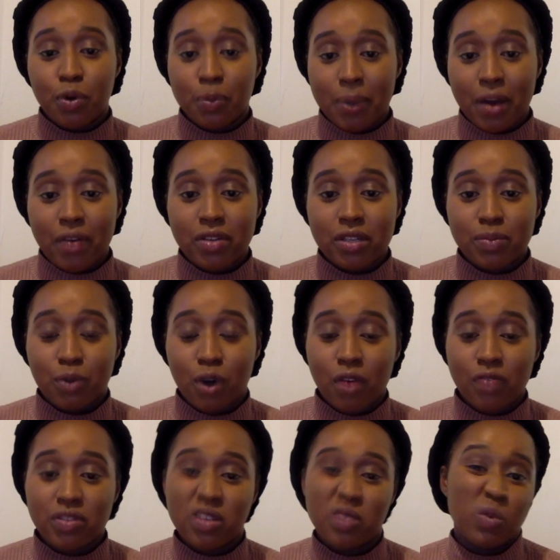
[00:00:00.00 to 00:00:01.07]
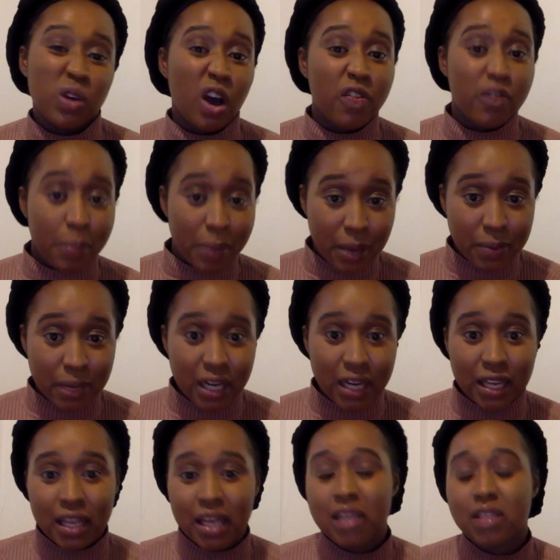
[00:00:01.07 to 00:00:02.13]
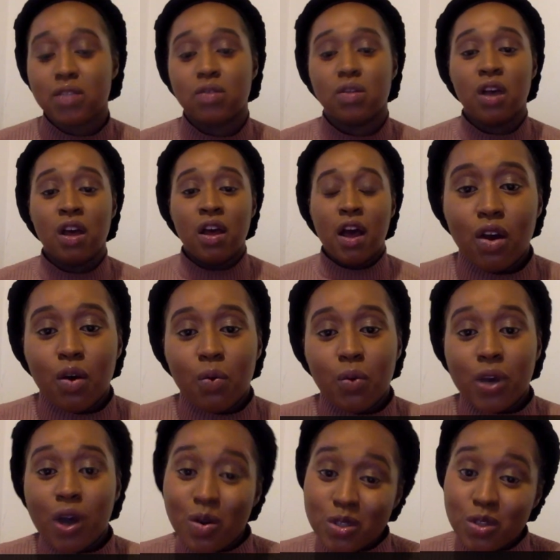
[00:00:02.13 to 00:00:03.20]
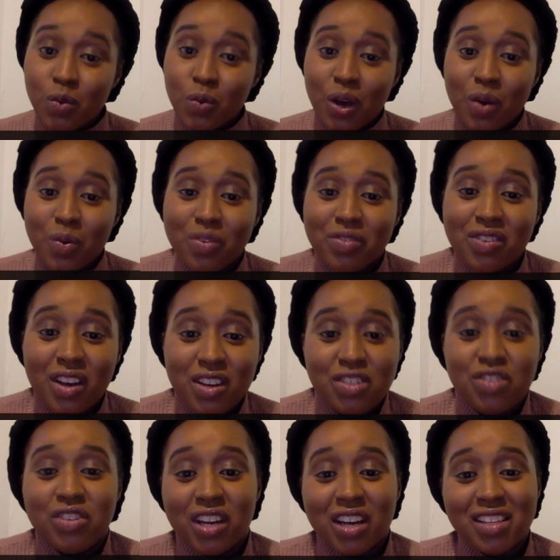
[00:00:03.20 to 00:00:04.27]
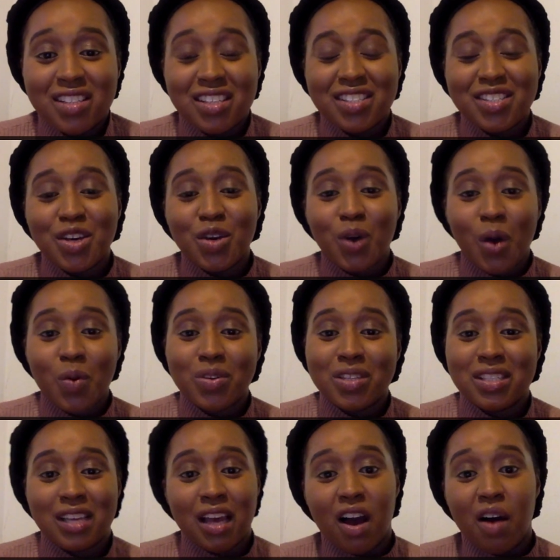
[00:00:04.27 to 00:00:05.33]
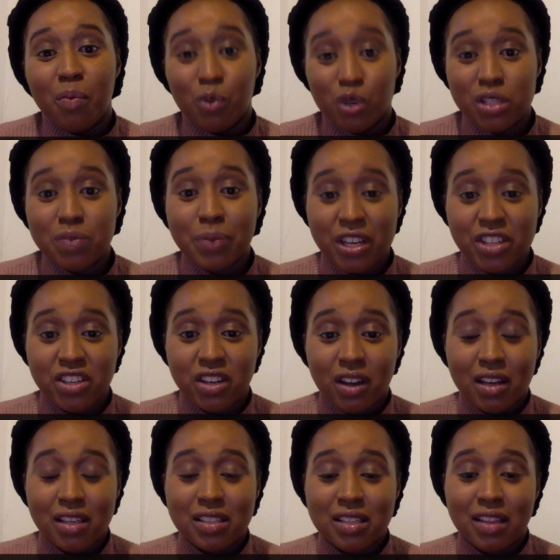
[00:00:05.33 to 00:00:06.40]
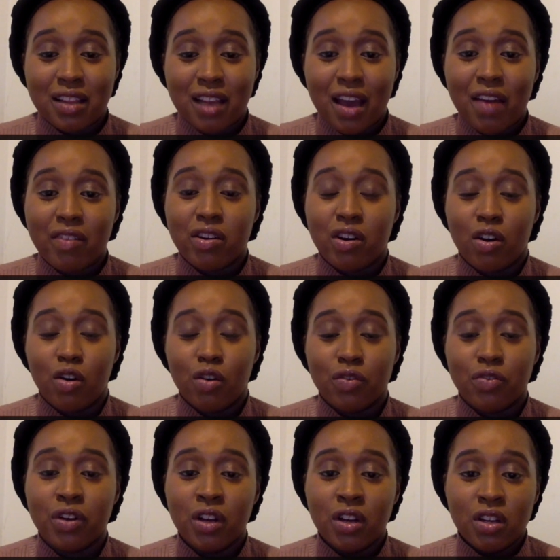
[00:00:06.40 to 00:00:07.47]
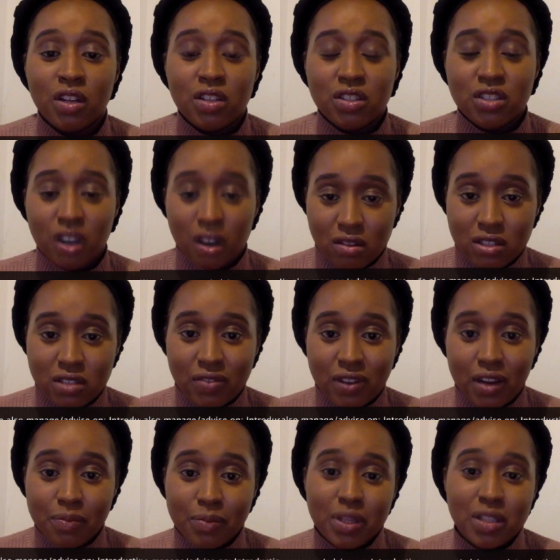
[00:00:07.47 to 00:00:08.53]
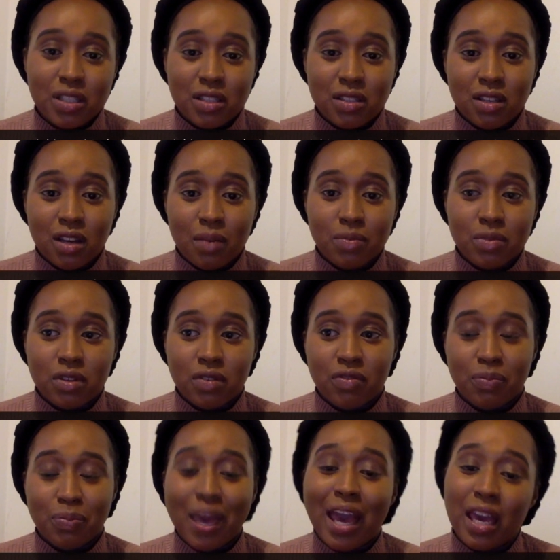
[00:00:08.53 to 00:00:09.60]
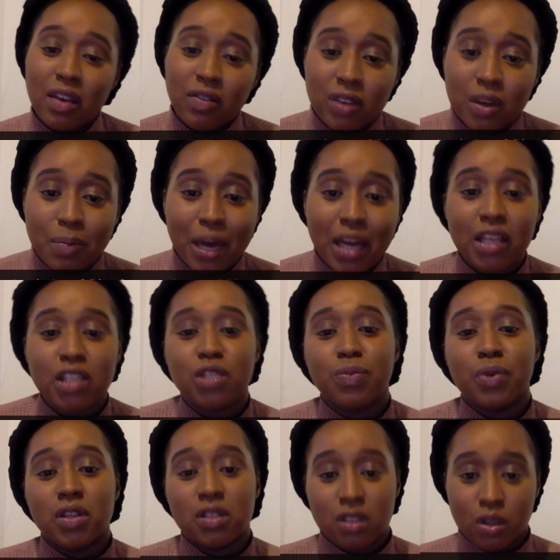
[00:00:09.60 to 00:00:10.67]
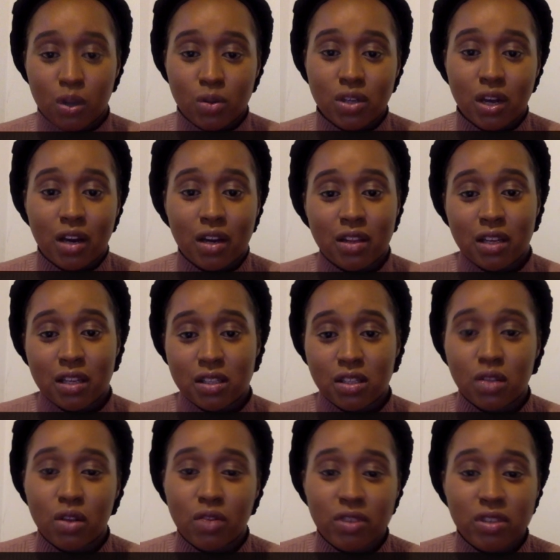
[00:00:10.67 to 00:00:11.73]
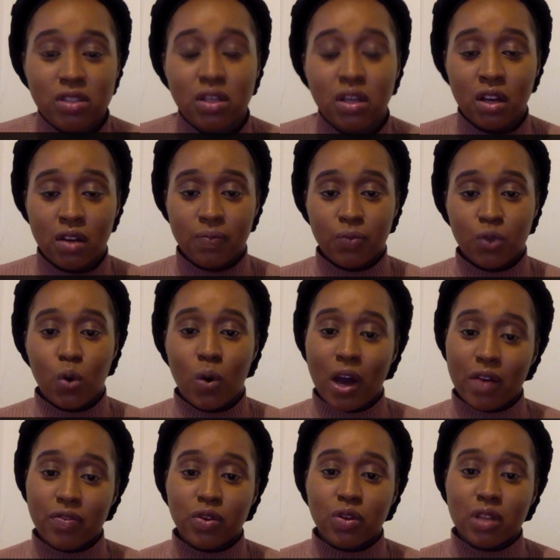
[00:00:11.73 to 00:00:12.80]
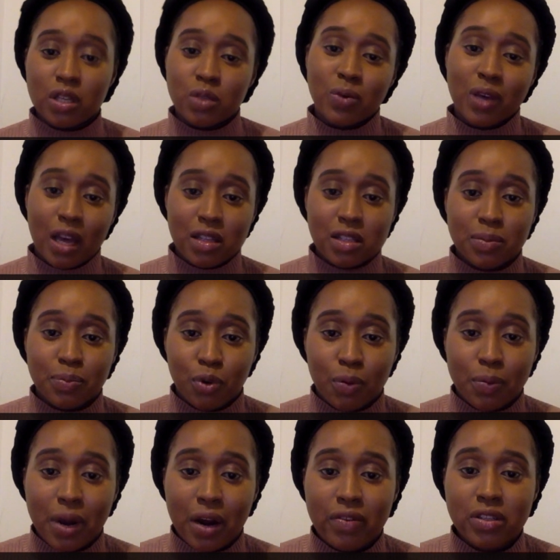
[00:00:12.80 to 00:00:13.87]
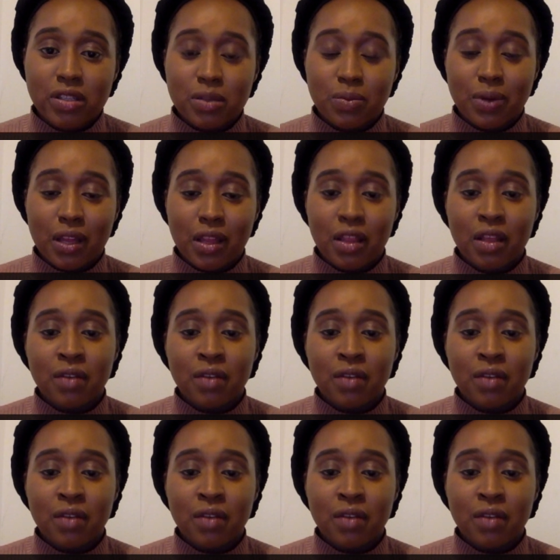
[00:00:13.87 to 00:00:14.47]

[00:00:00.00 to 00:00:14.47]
parents more often. We offer baby clinics. We also work with nursery nurses who I would say are more specialised in the area of child development in terms of behaviour management and those kind of things. So there is quite a few things we can support parents with.